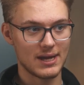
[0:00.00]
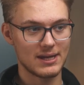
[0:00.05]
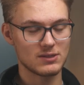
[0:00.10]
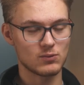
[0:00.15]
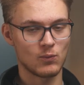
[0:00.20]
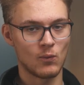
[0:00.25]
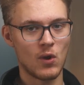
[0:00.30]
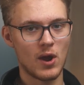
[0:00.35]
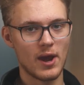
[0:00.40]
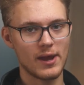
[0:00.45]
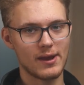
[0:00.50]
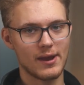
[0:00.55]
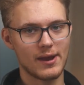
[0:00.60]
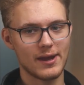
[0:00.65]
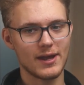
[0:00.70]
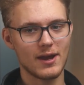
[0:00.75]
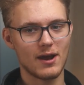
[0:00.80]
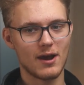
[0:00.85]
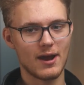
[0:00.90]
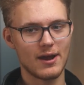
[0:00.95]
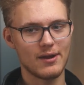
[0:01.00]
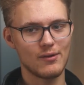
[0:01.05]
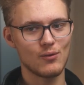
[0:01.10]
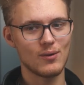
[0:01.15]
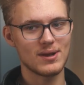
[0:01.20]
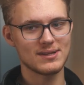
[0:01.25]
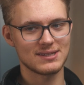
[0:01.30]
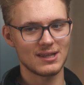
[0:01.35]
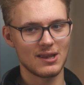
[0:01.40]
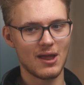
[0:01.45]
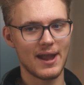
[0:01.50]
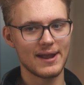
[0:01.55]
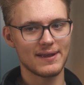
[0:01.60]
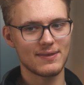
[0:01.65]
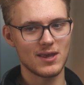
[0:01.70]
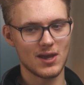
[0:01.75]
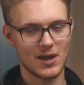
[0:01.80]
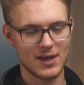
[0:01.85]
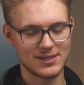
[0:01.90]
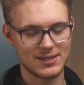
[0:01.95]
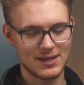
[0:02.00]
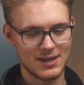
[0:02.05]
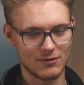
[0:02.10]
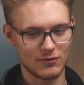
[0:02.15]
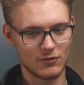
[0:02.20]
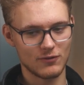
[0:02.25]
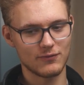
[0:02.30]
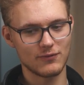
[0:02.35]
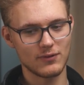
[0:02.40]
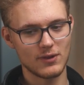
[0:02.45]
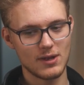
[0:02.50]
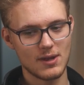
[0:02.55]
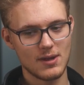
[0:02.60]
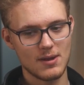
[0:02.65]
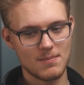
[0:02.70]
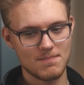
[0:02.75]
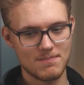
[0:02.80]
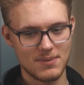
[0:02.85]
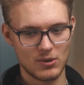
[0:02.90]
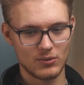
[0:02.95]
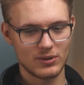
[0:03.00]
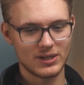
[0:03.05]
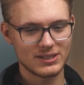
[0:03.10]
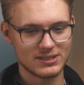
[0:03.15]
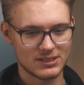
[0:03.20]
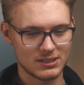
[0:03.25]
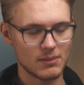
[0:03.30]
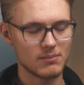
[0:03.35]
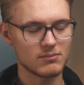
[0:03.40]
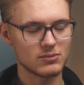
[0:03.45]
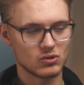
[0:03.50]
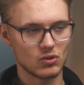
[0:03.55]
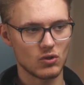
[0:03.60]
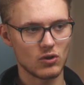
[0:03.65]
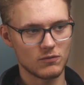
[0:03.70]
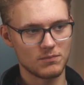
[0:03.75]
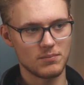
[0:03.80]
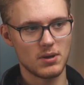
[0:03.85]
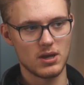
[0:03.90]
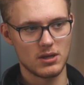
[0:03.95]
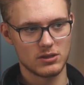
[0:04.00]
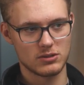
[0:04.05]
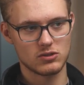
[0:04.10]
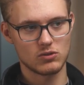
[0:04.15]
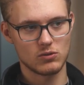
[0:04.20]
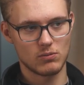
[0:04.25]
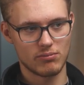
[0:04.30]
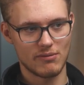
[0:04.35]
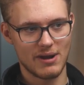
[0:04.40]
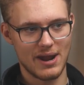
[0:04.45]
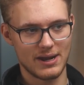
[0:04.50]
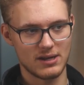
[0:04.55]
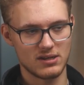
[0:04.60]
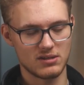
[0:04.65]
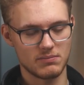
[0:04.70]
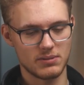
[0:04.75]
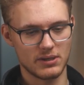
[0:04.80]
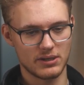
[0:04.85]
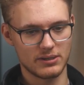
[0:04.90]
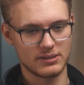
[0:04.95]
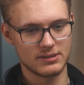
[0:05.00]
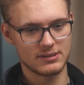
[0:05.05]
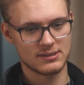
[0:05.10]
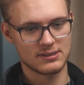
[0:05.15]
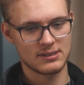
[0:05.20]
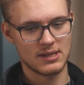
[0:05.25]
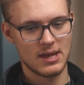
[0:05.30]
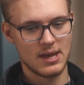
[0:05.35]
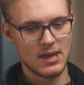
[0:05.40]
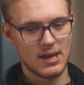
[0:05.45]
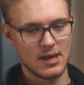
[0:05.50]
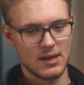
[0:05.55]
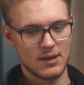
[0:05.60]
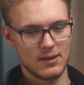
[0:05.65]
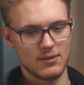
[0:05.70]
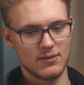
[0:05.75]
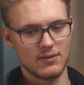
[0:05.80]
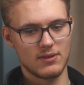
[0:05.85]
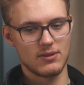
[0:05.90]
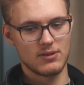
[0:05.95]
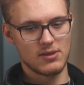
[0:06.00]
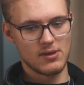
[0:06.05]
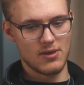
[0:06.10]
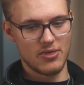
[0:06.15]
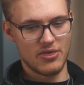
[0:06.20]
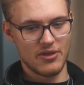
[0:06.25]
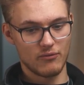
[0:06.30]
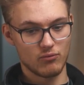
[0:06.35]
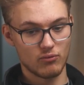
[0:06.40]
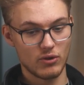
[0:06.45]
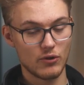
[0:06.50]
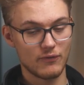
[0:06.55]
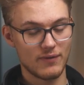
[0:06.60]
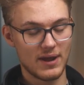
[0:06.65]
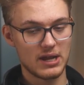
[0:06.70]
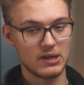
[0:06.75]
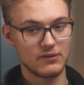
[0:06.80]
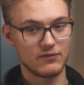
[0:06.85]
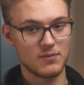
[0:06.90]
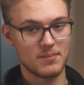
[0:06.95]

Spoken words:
and it's why I always like the idea of building some sort of personal brand, because the real value